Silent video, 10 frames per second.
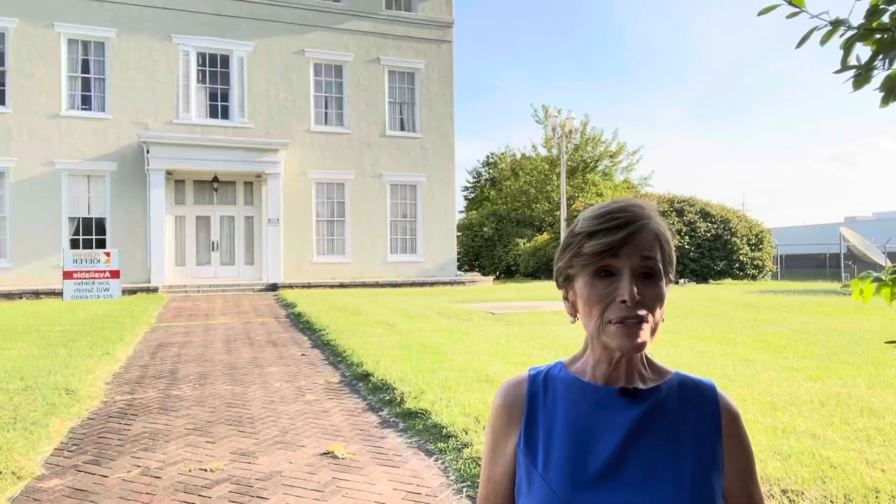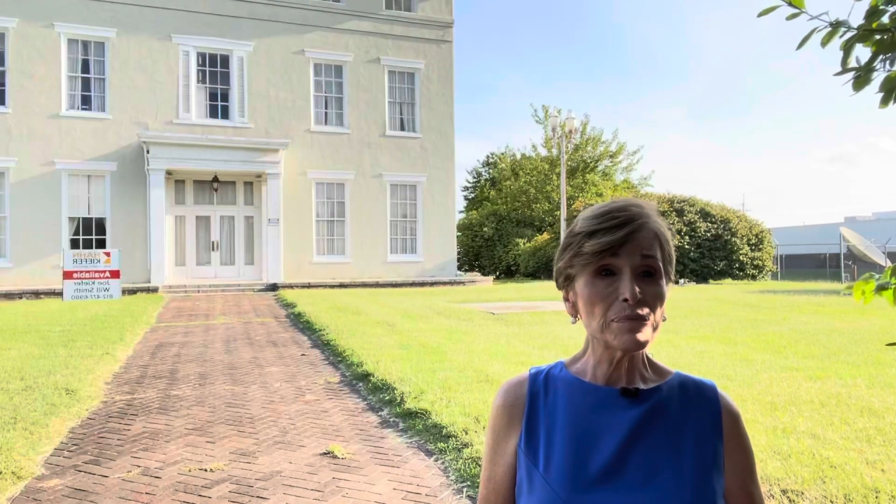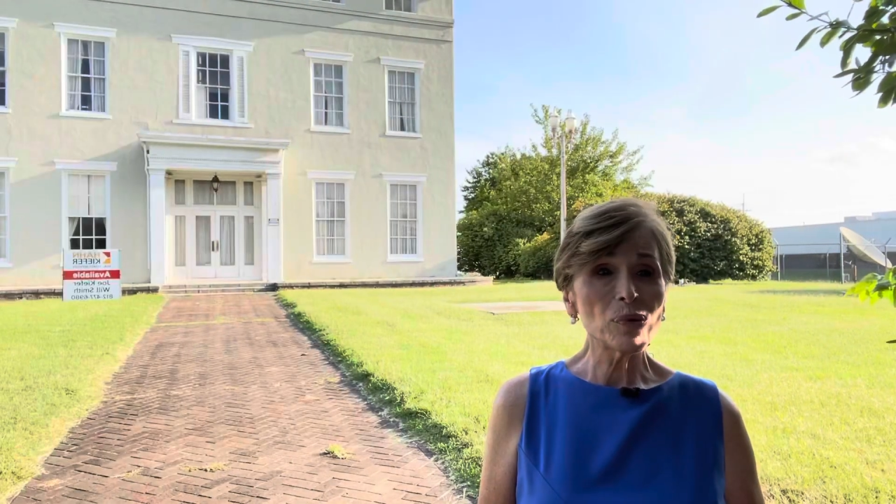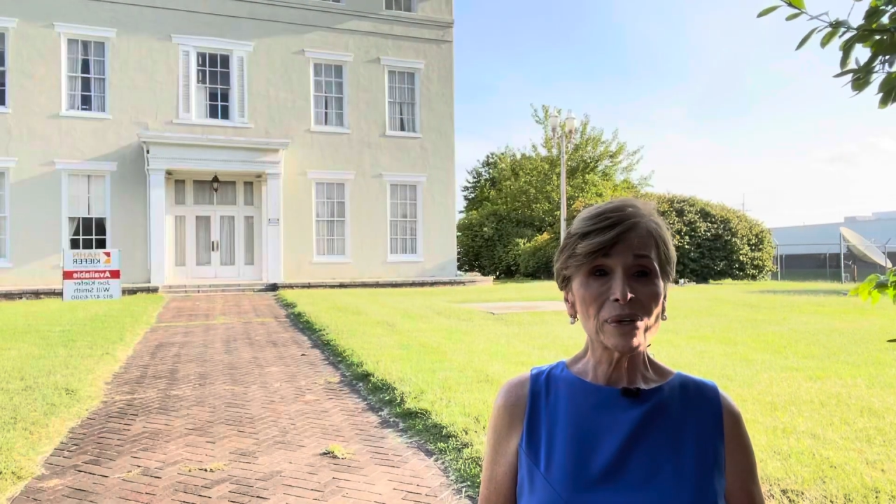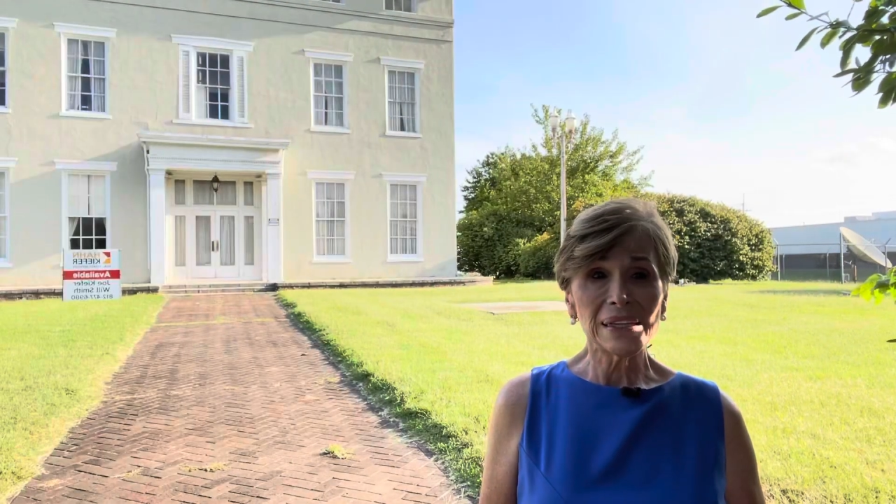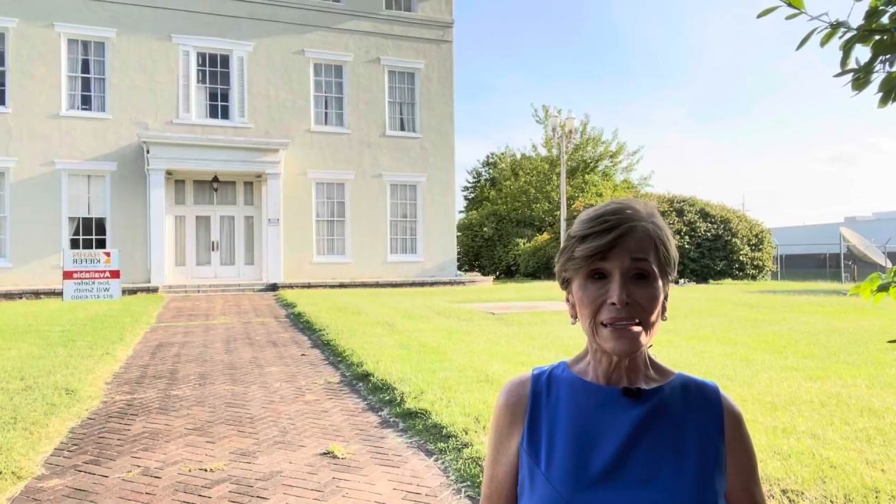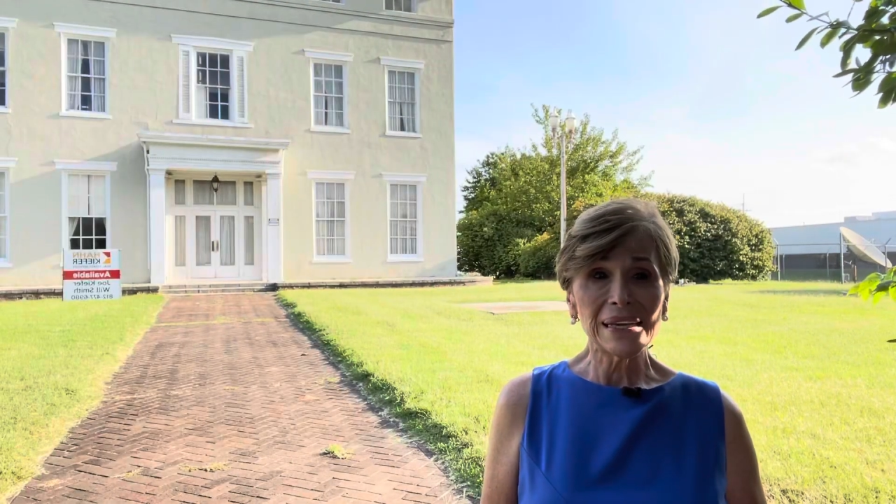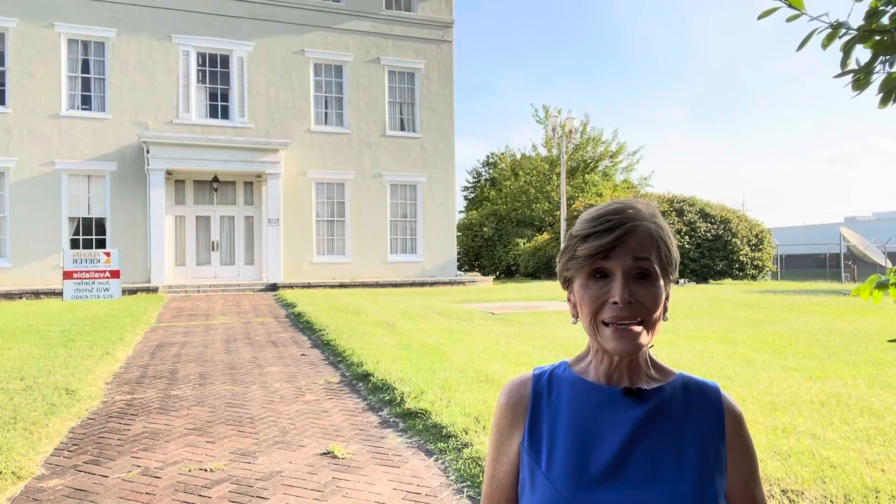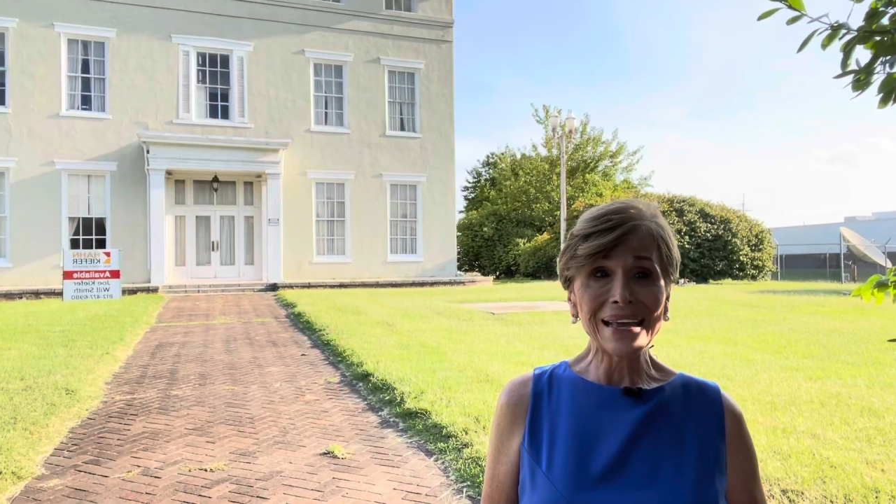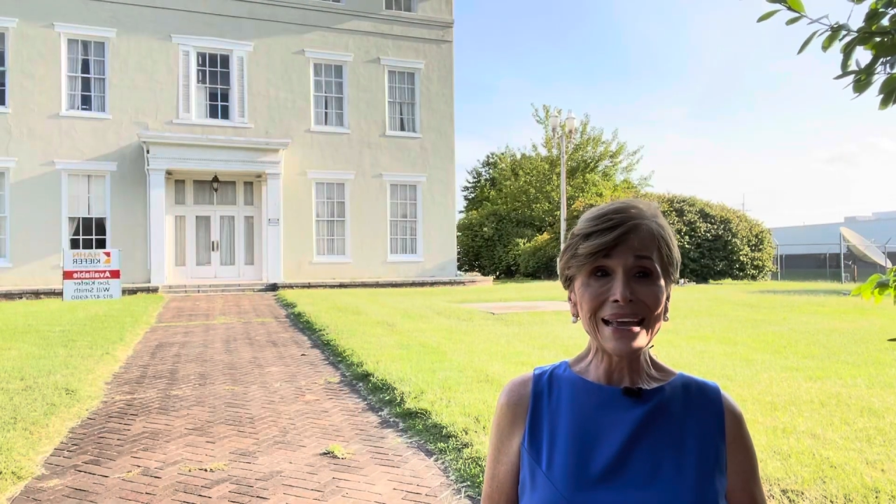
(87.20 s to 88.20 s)
important
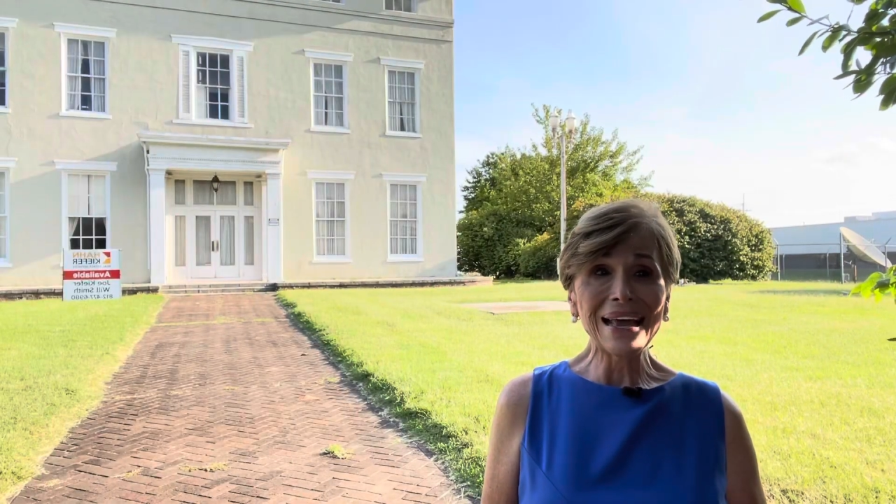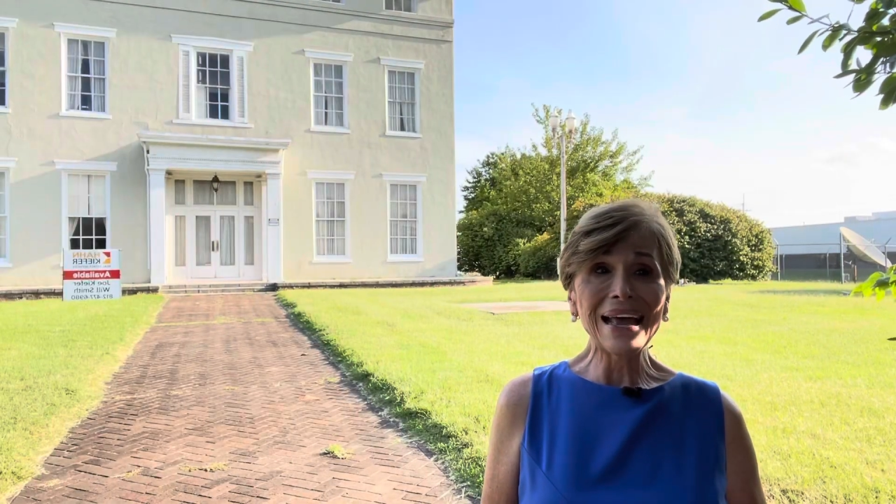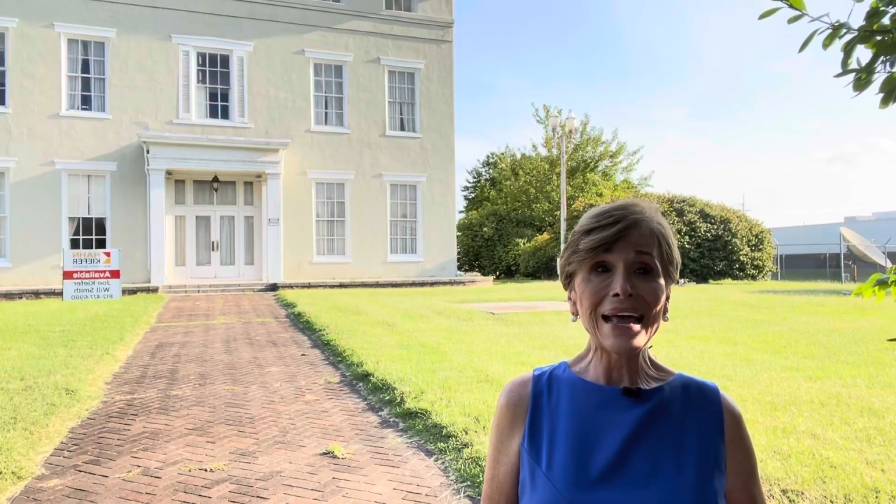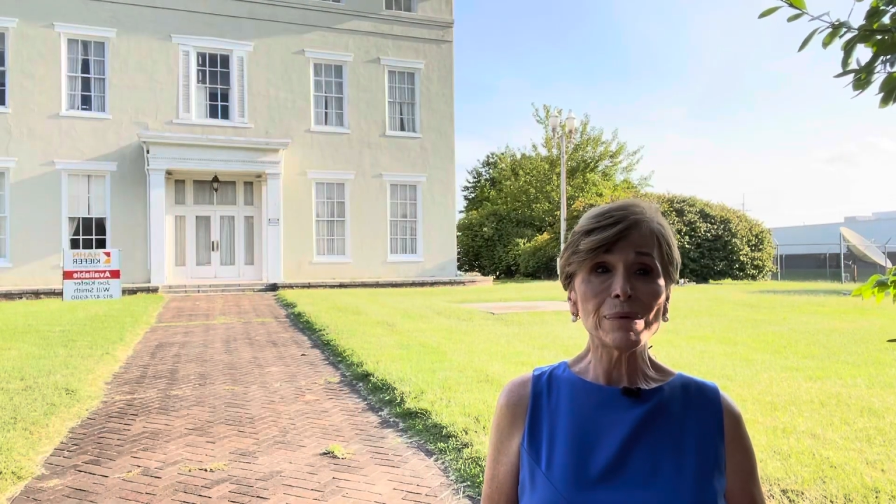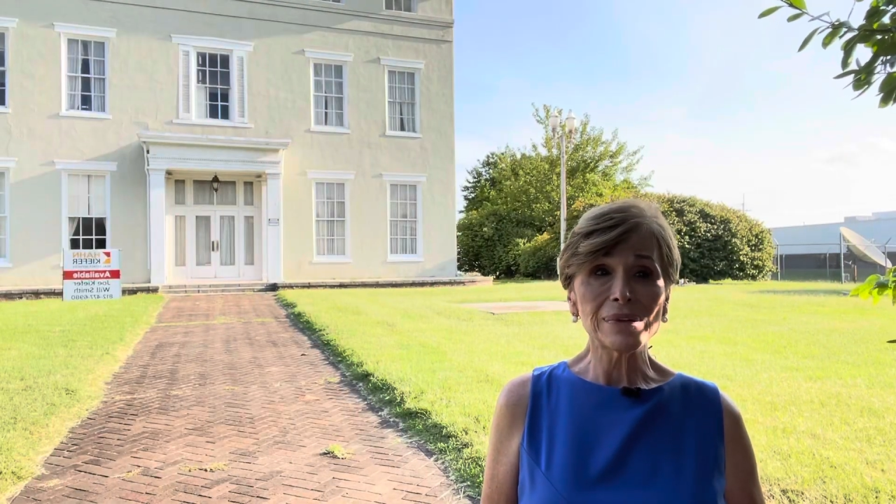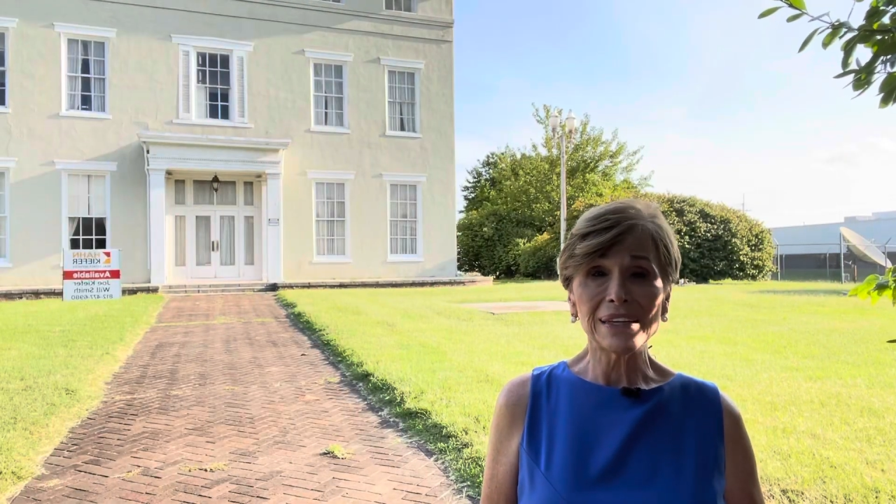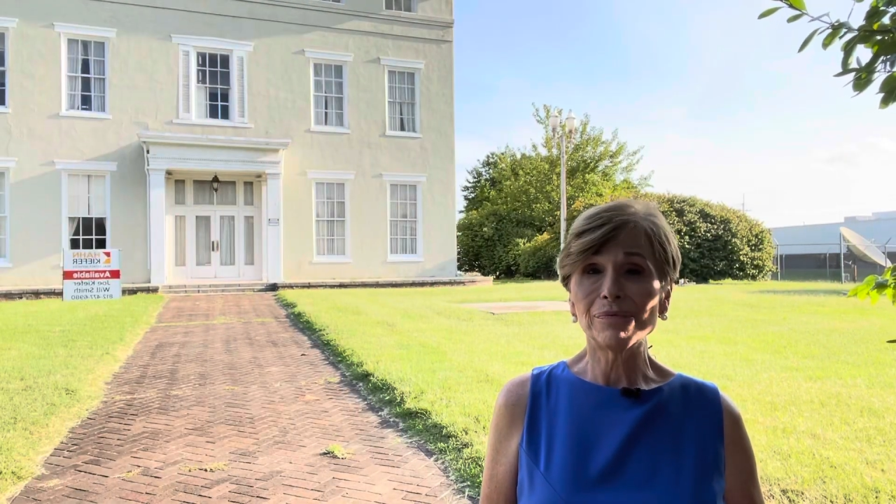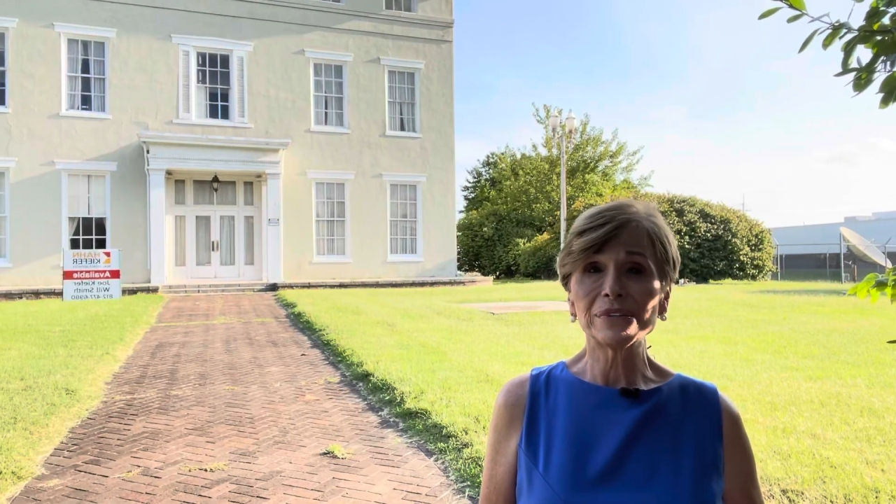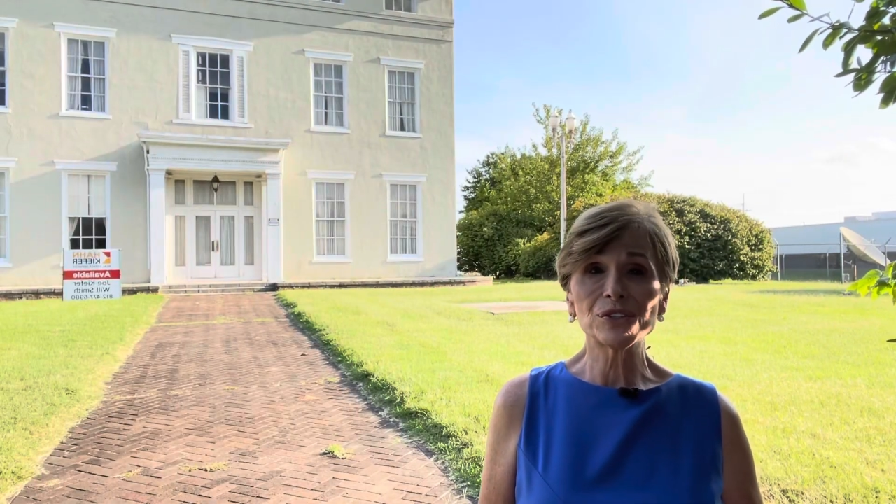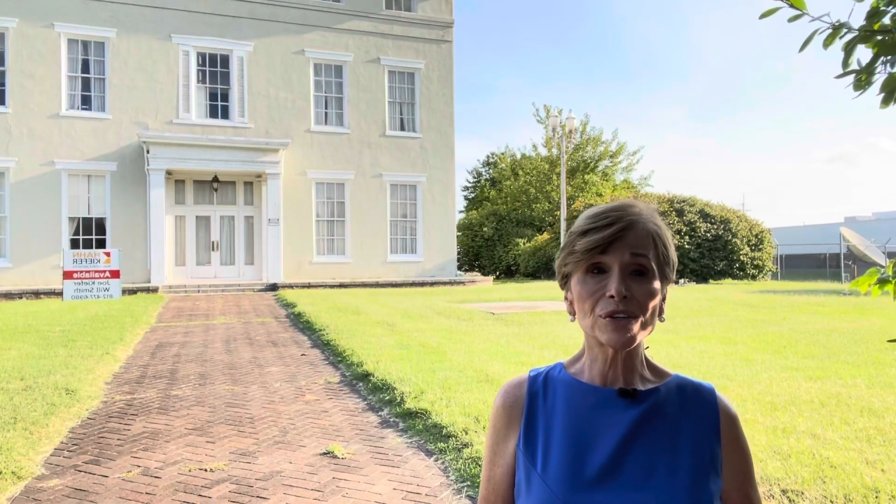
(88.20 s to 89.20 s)
thing I believe
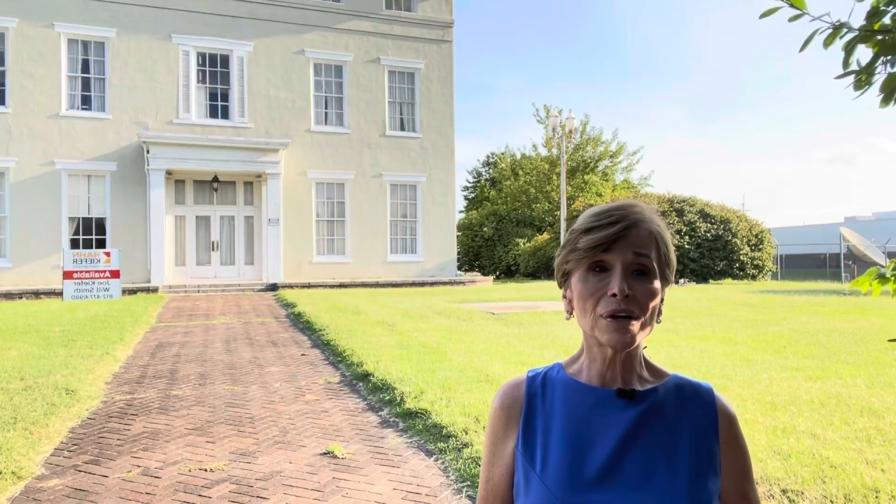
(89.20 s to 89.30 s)
Mr.